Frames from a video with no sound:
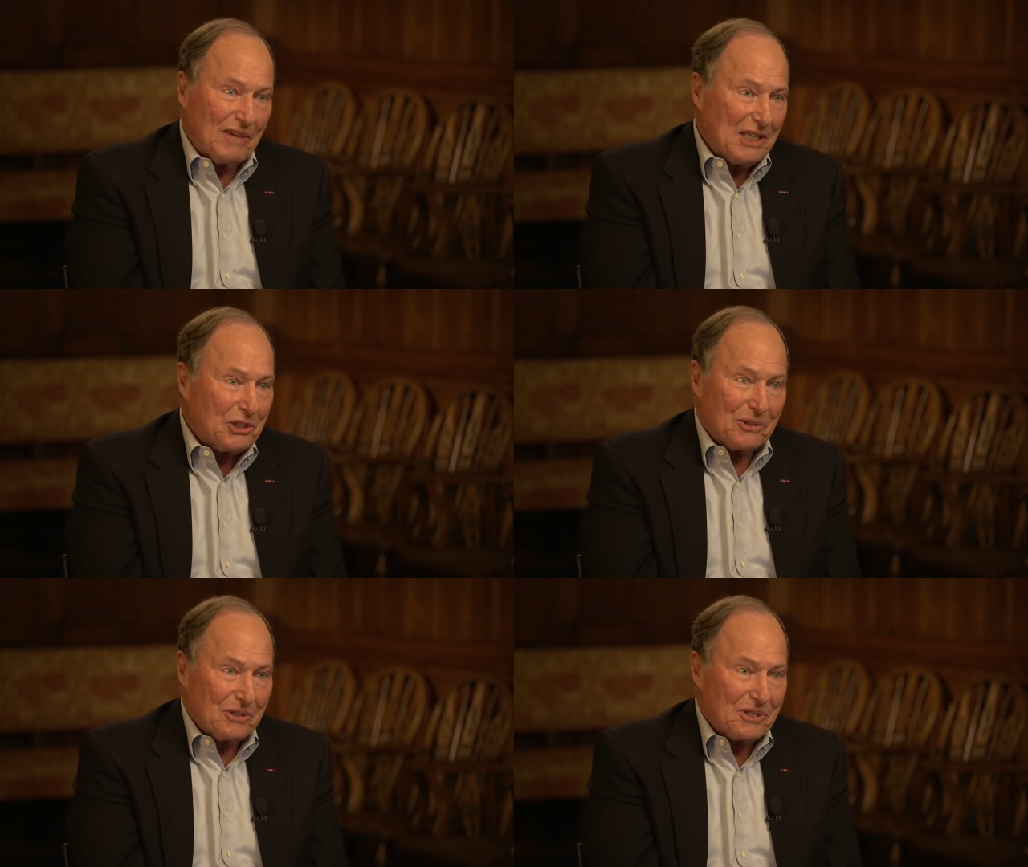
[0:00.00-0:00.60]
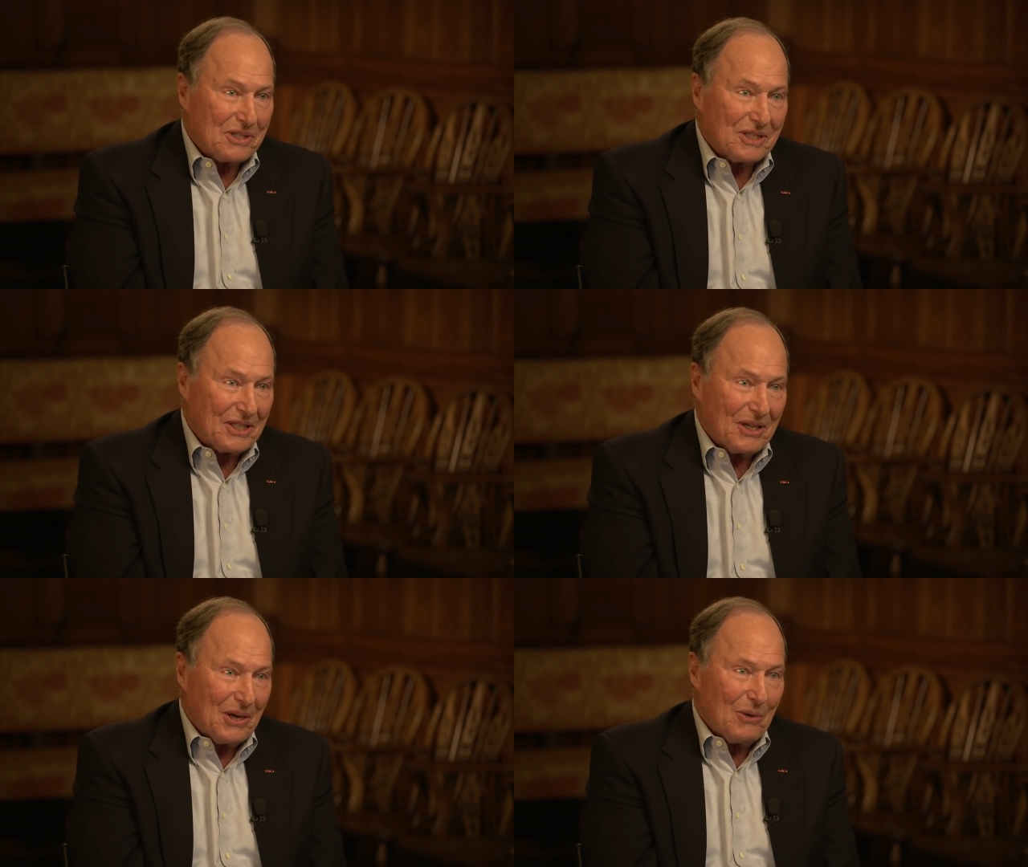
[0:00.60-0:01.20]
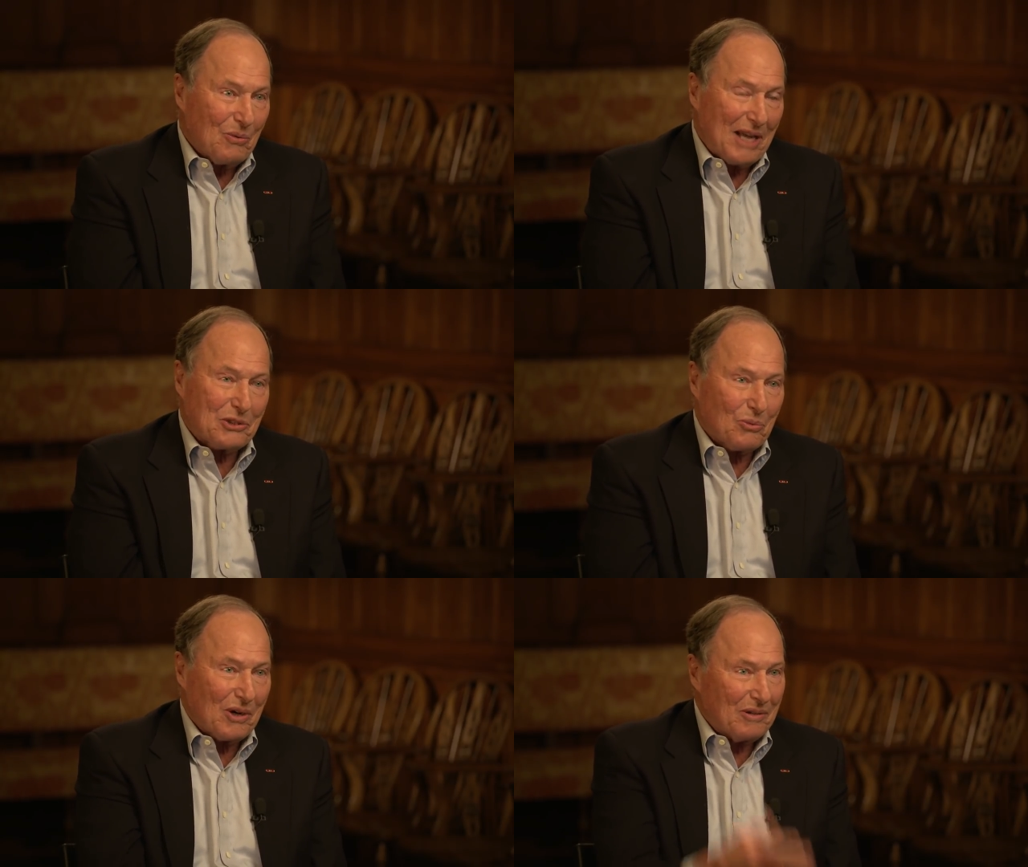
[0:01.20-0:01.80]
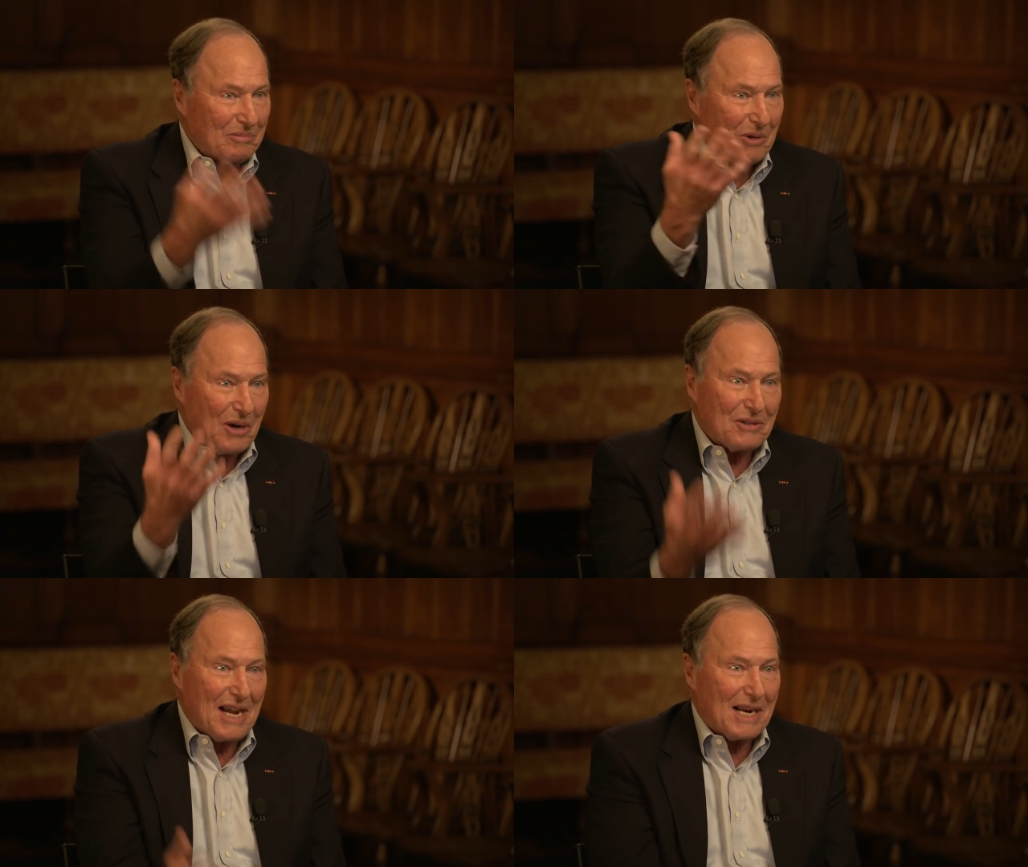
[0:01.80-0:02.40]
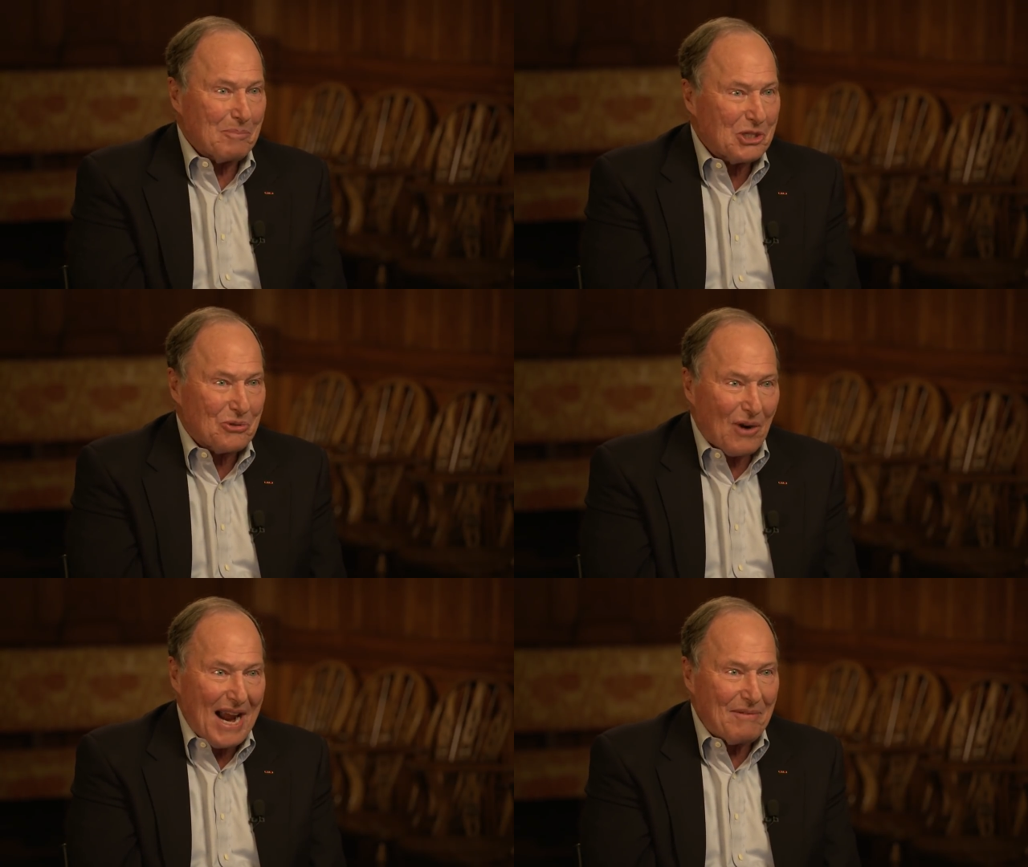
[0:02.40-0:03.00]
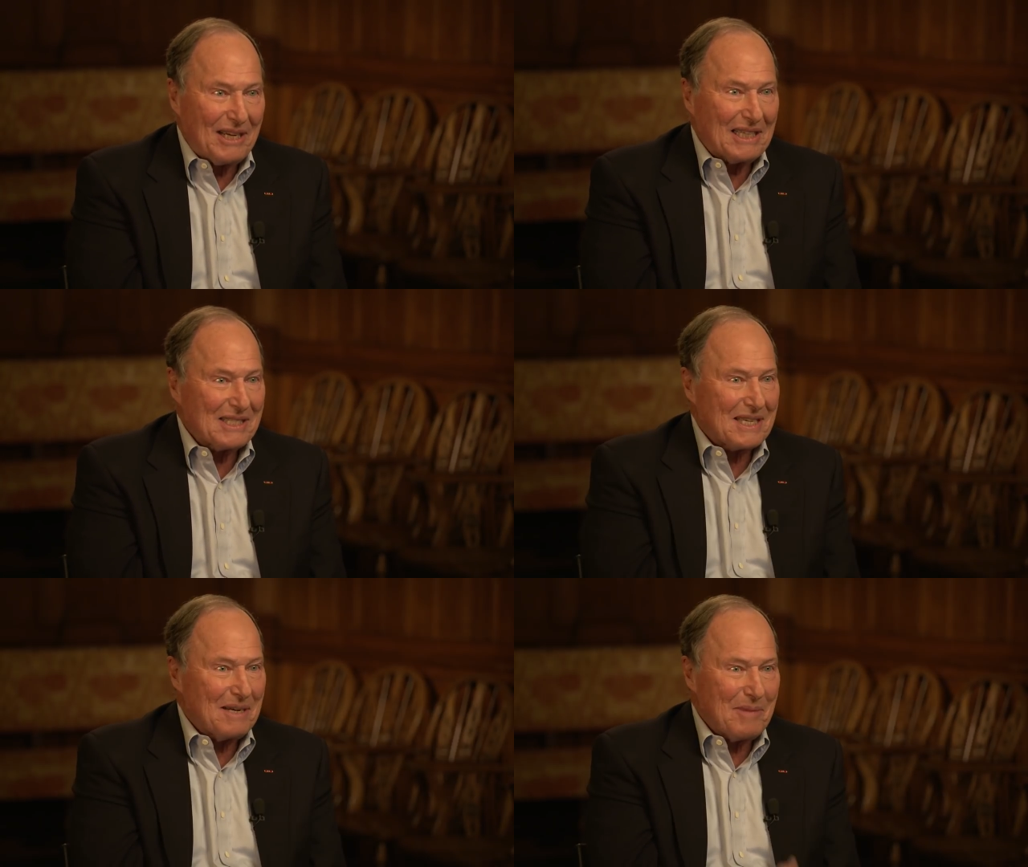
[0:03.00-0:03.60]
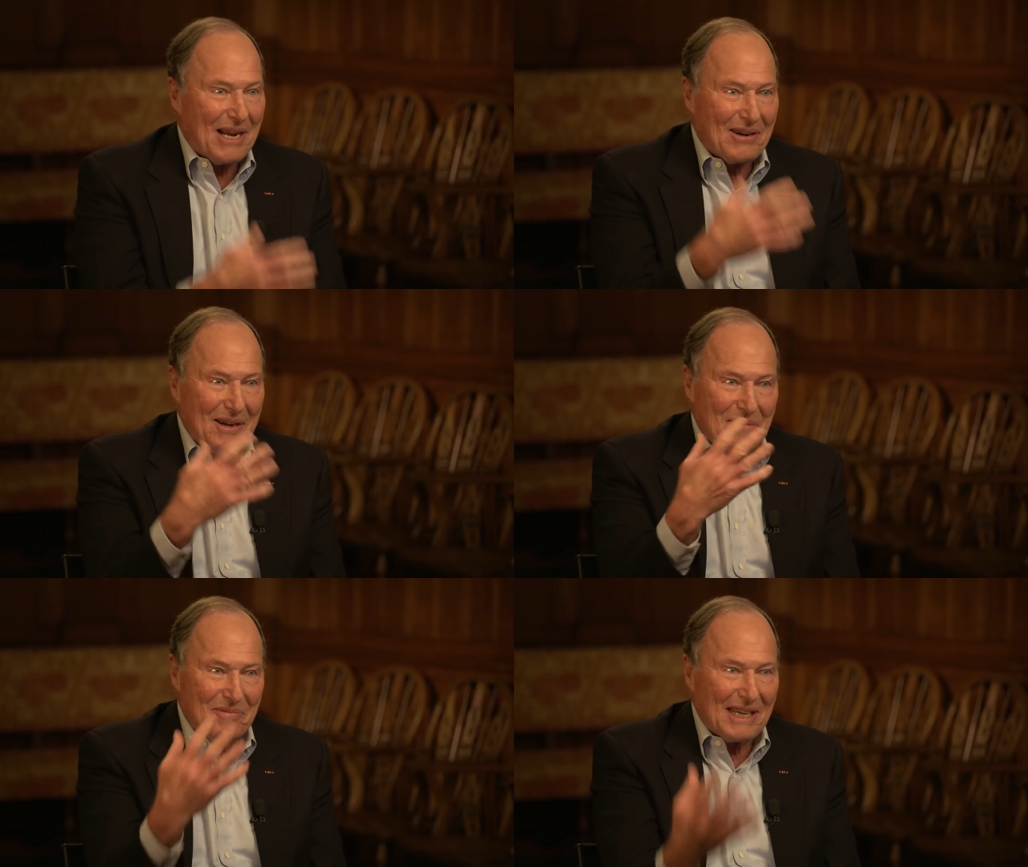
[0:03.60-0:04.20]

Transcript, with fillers: Ventures. You right. know, that's where autonomous driving has come out of.